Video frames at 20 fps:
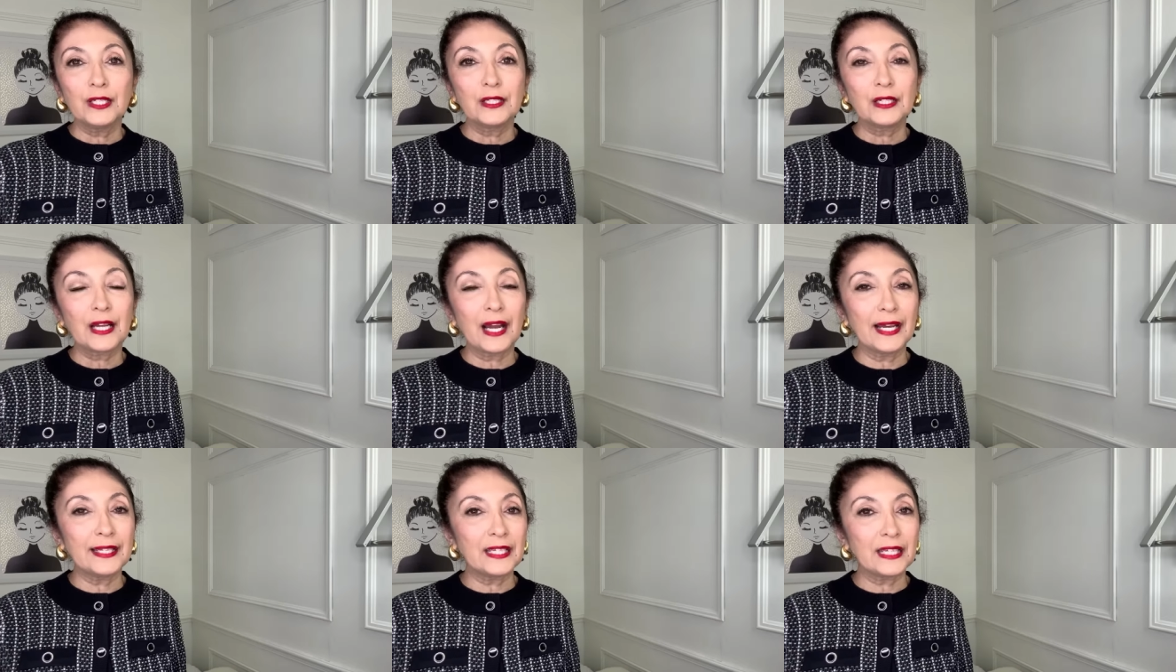
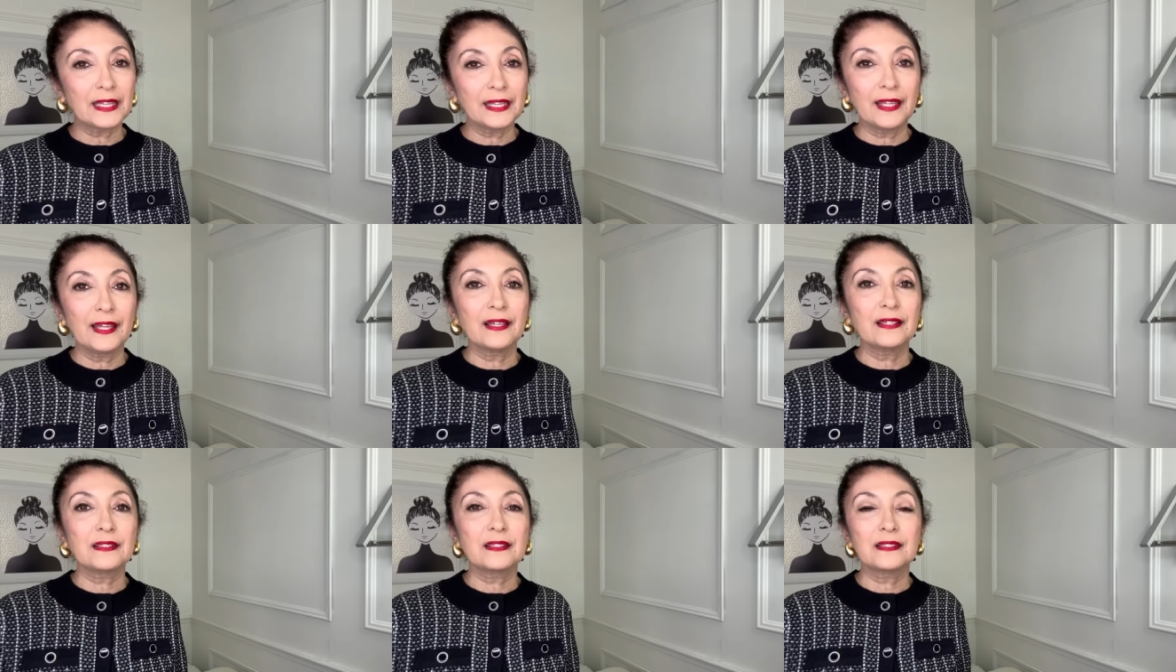kind of
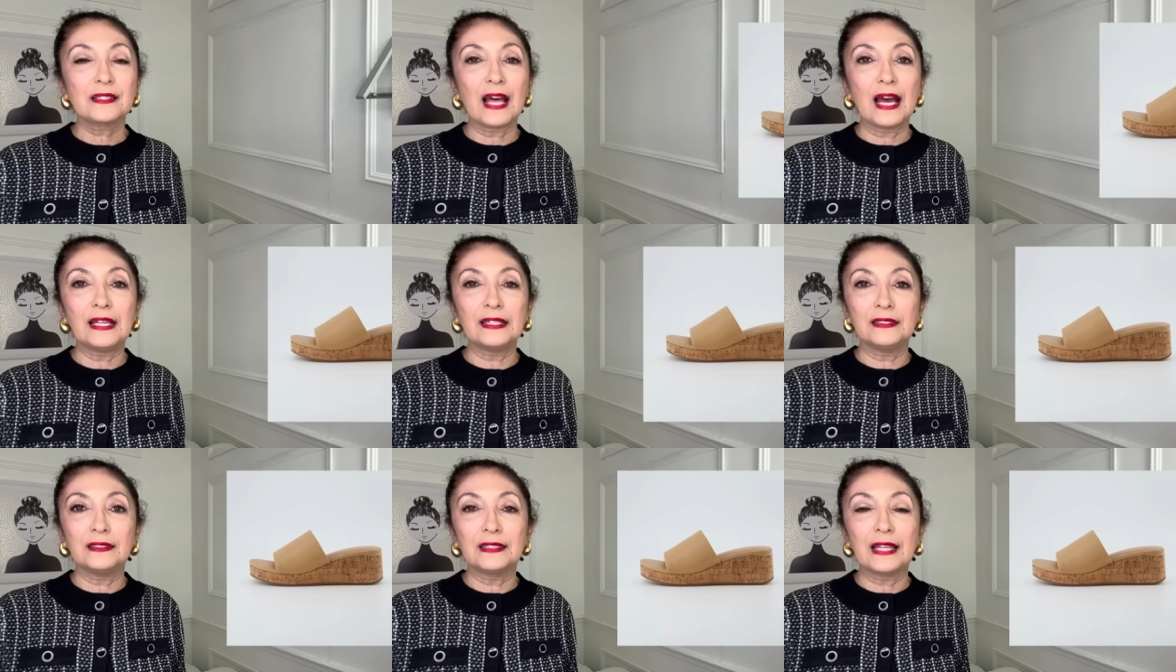things
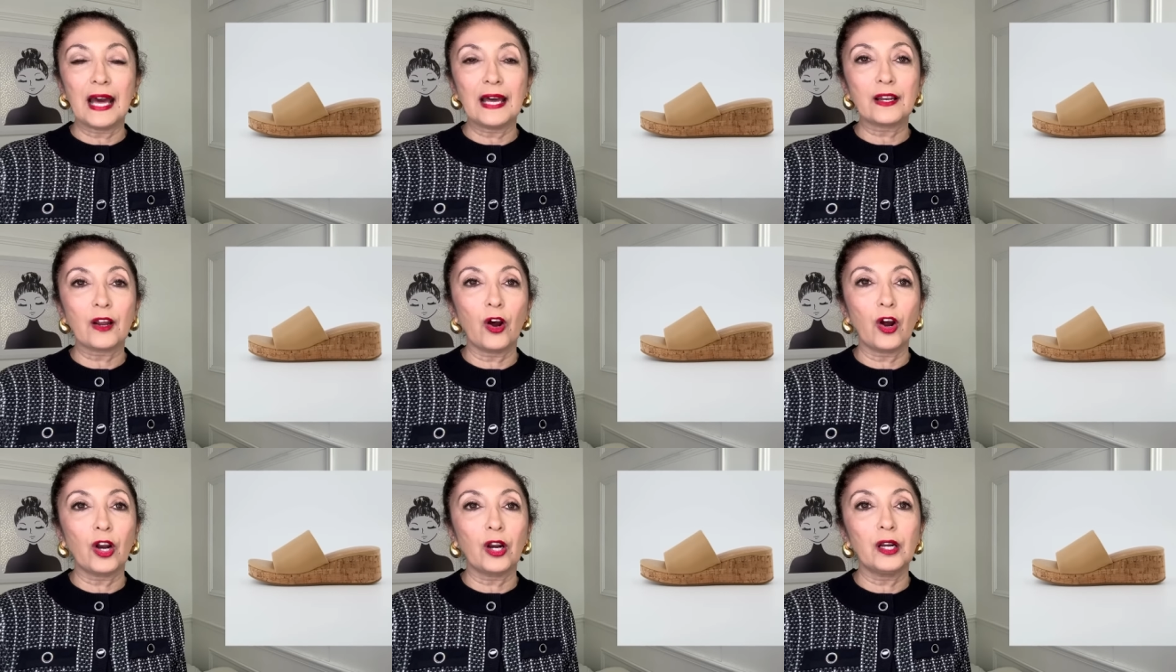that that
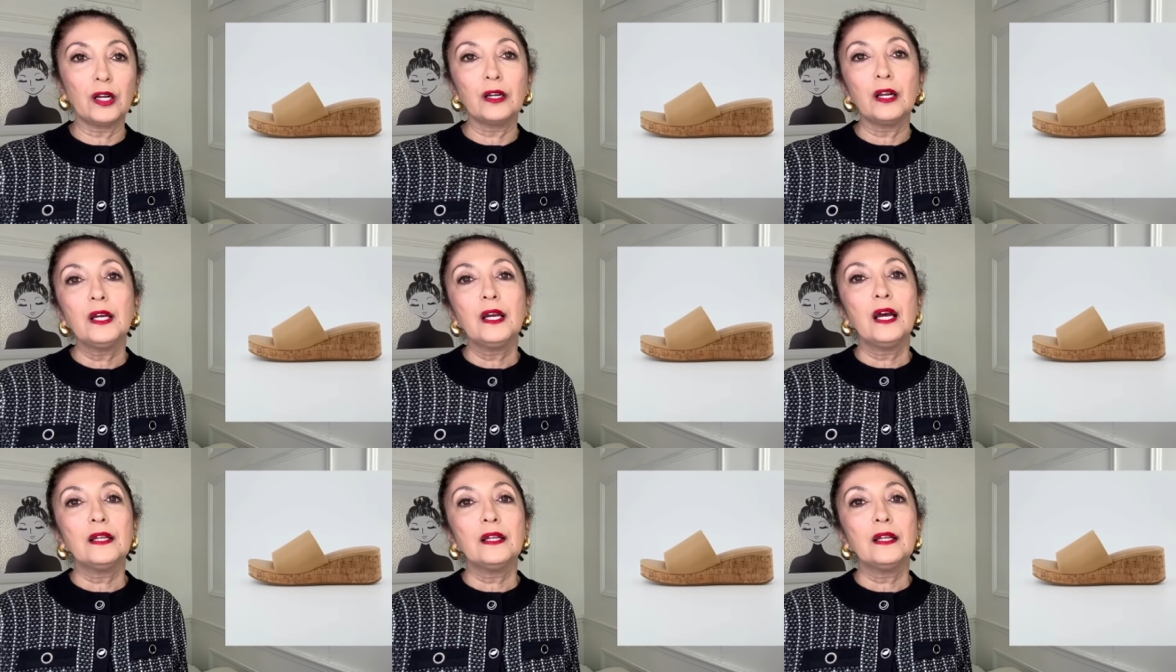are